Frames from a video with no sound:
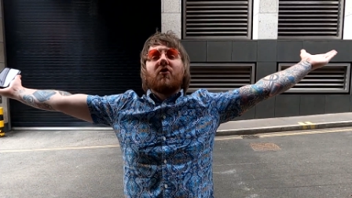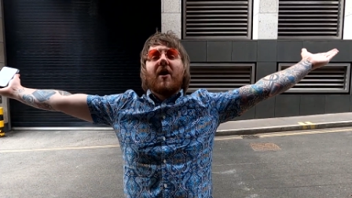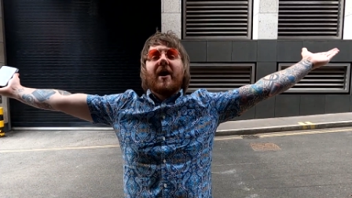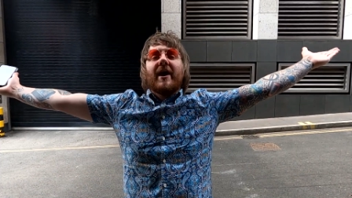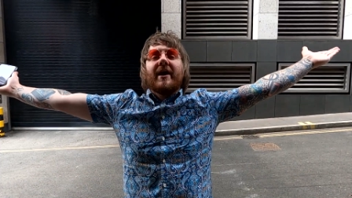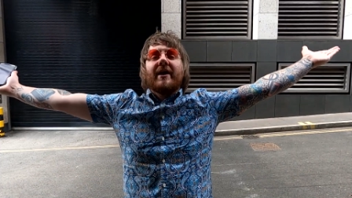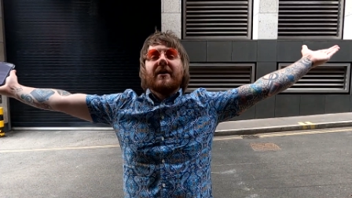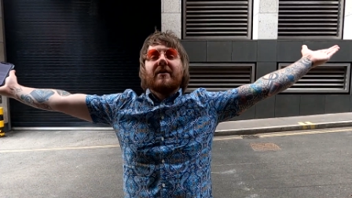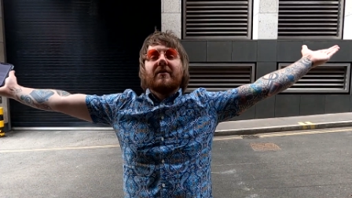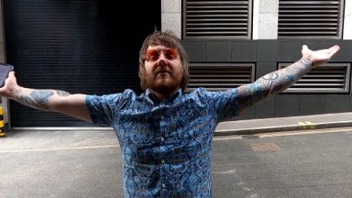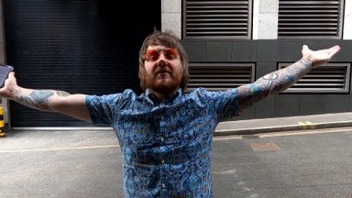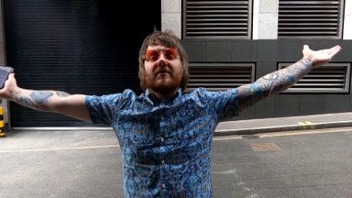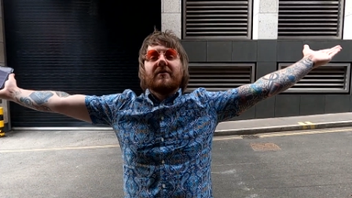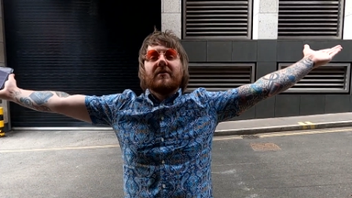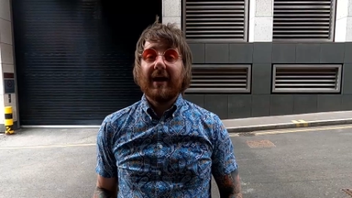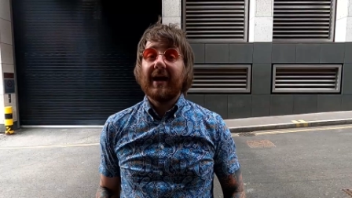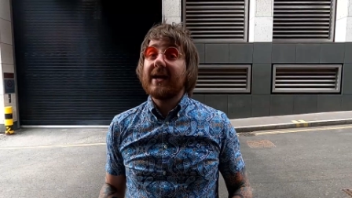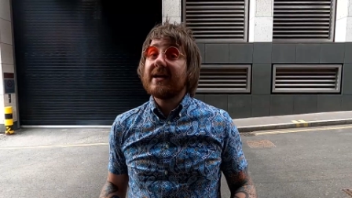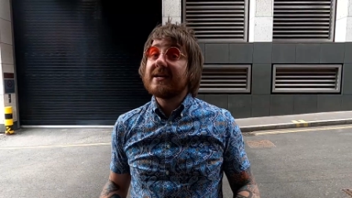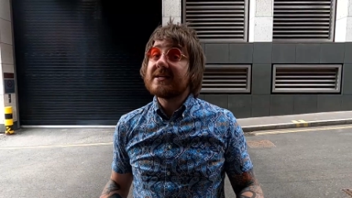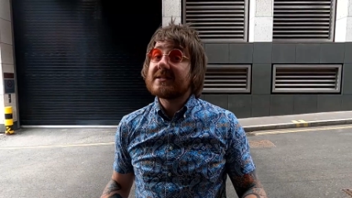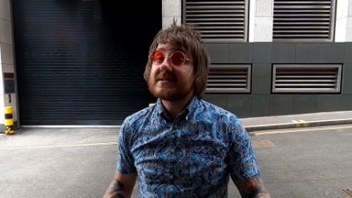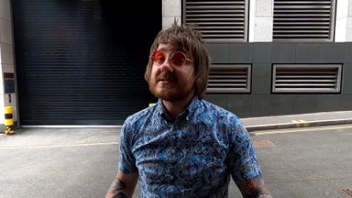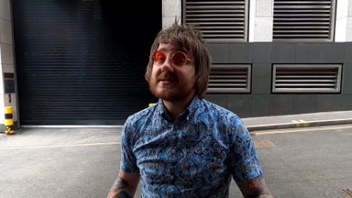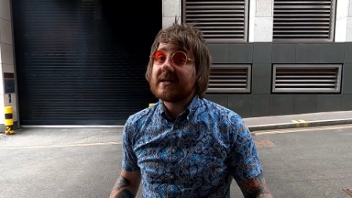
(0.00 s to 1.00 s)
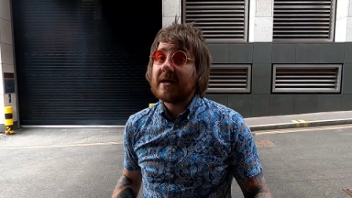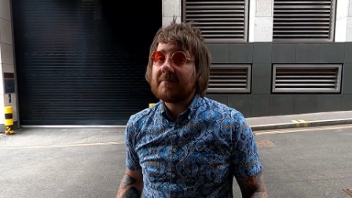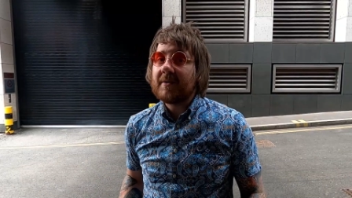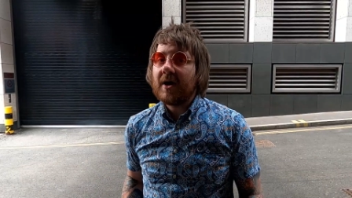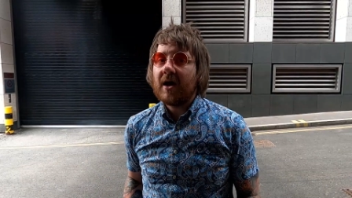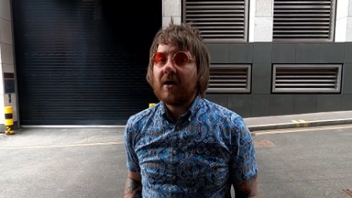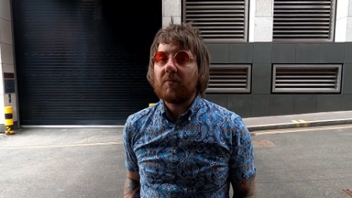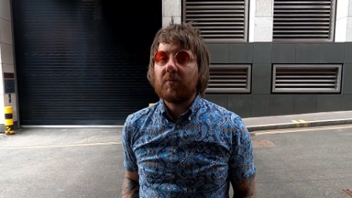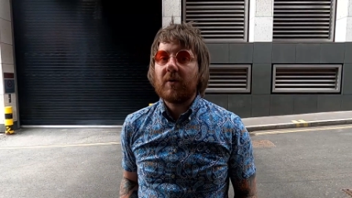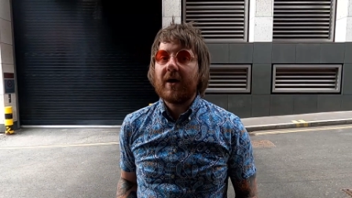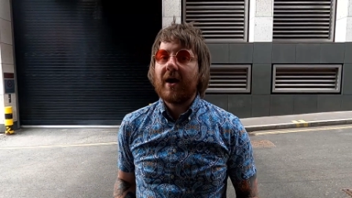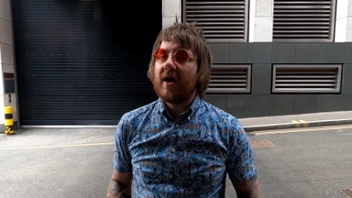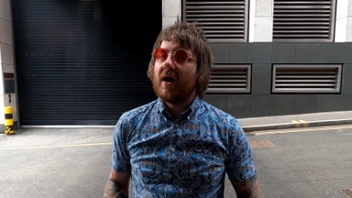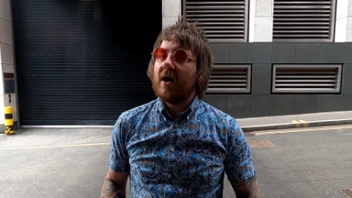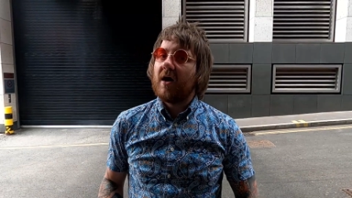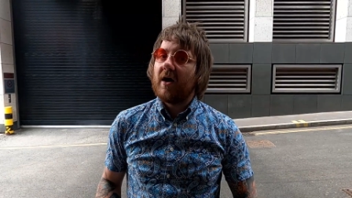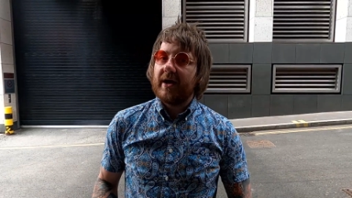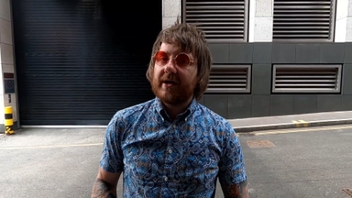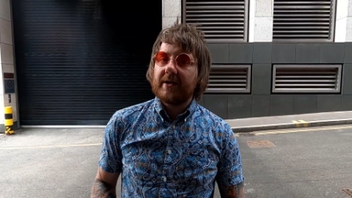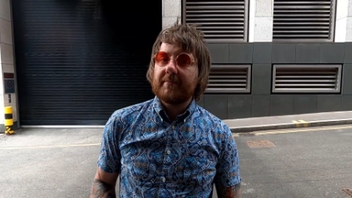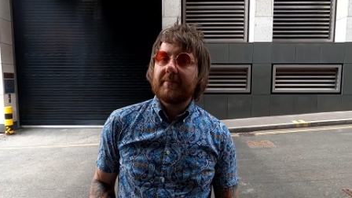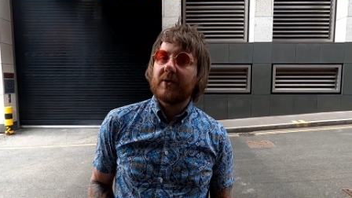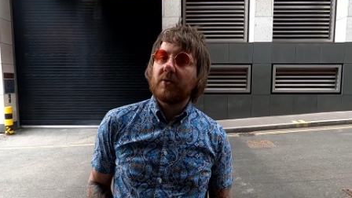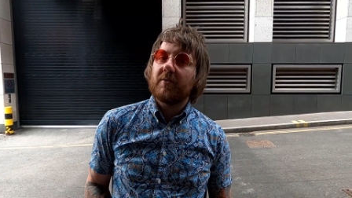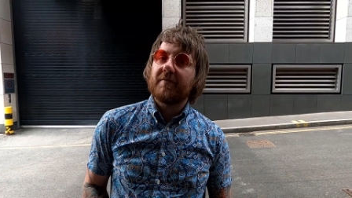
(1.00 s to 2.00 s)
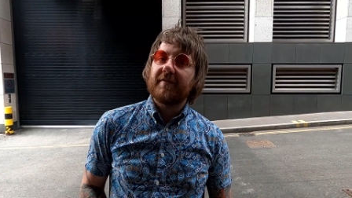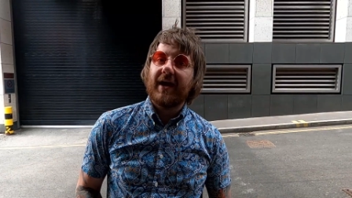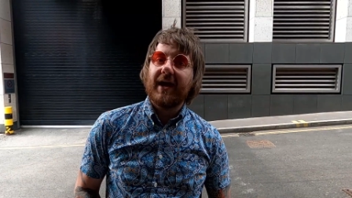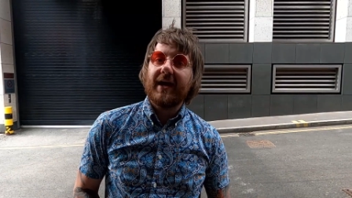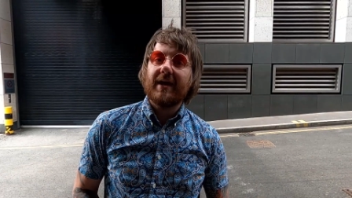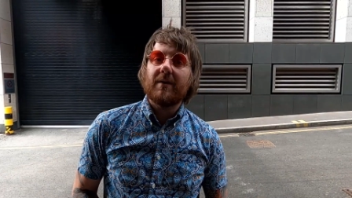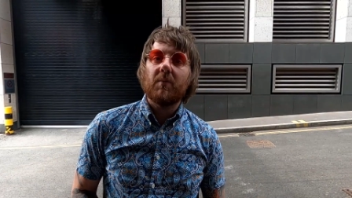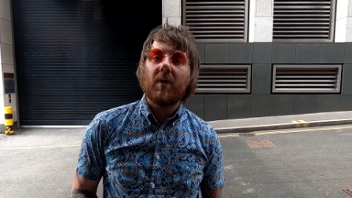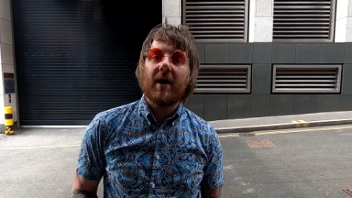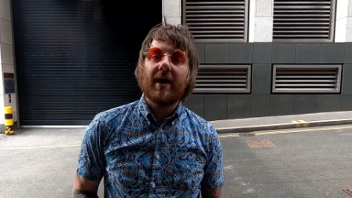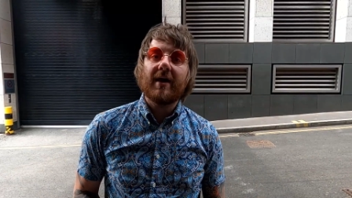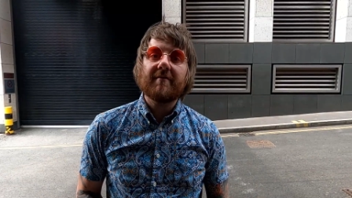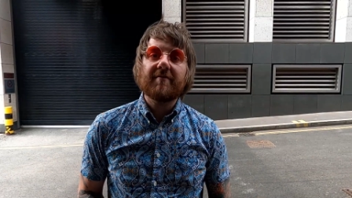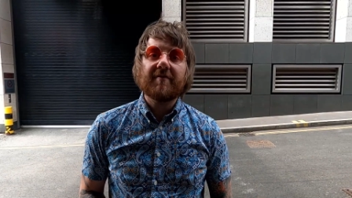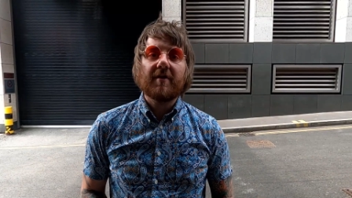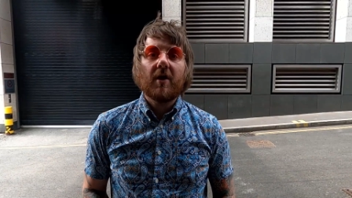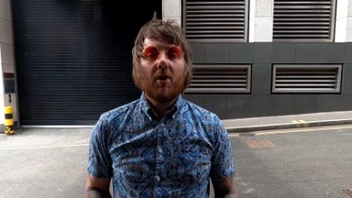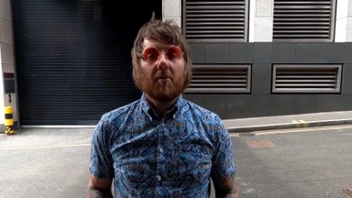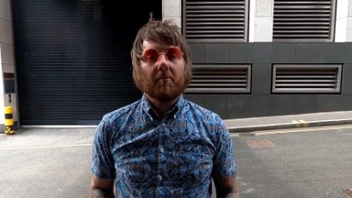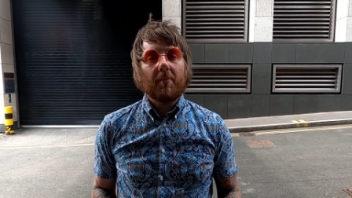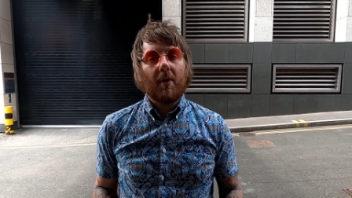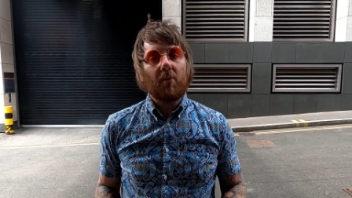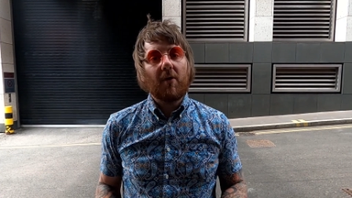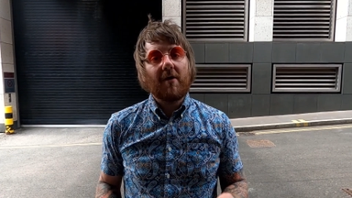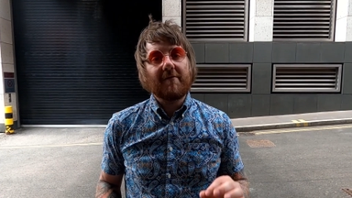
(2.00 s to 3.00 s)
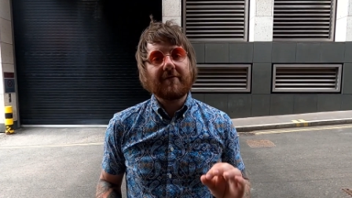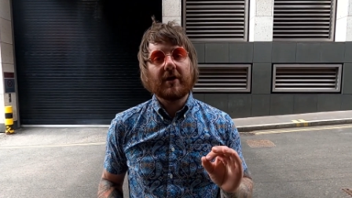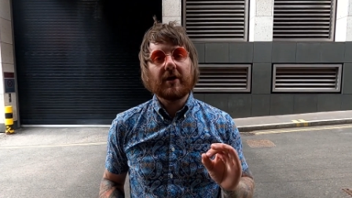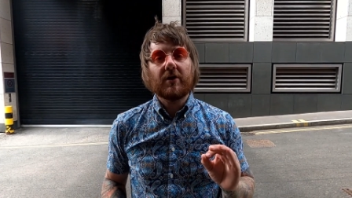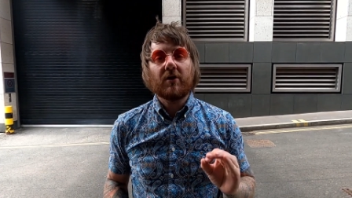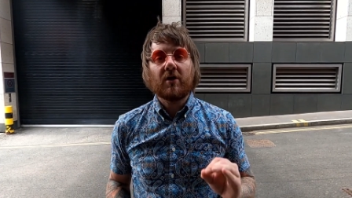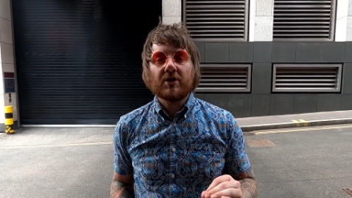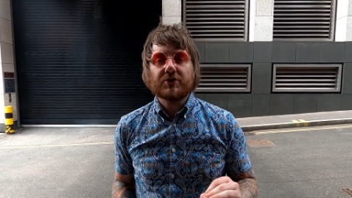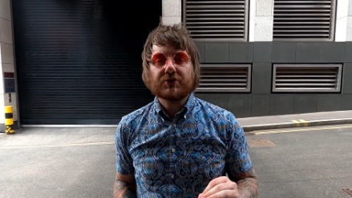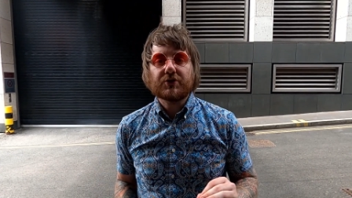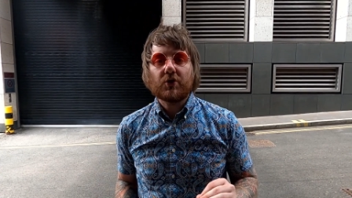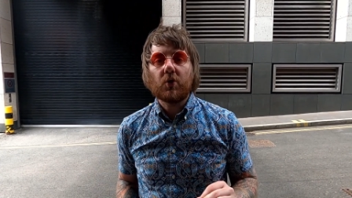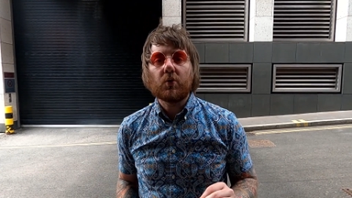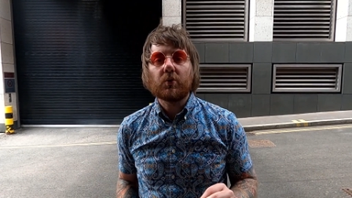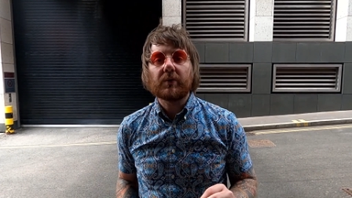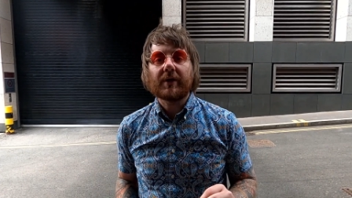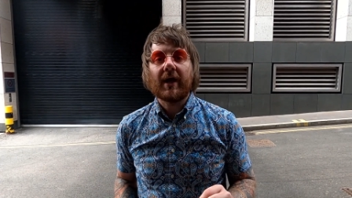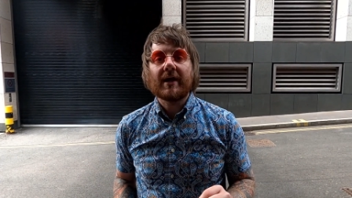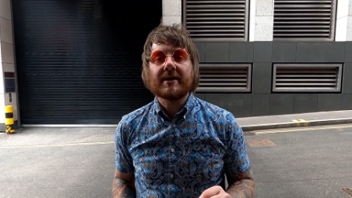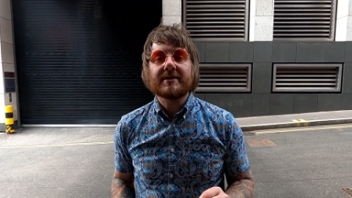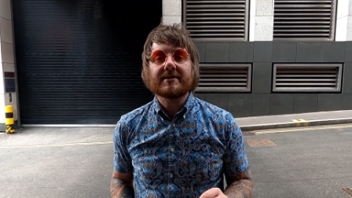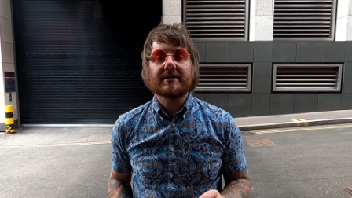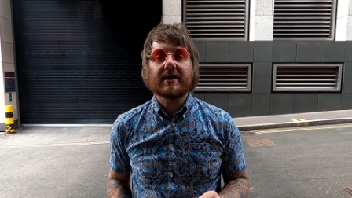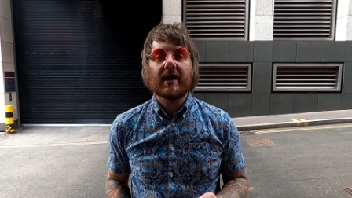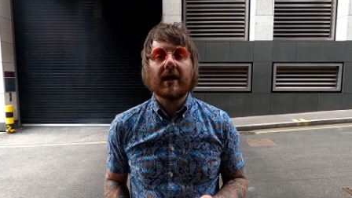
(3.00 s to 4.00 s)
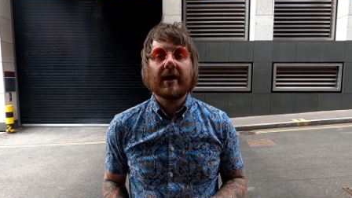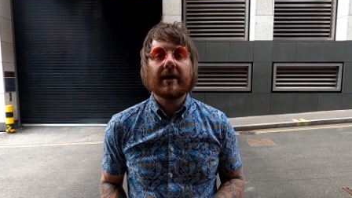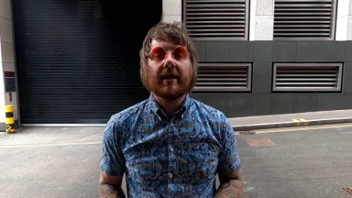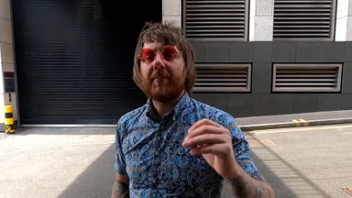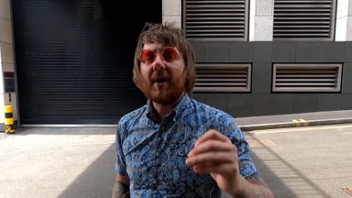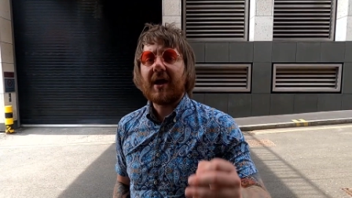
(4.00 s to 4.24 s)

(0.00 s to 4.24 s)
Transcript: grey. It is summer. We are in the middle of a heat wave, but we're having a nice cool day today.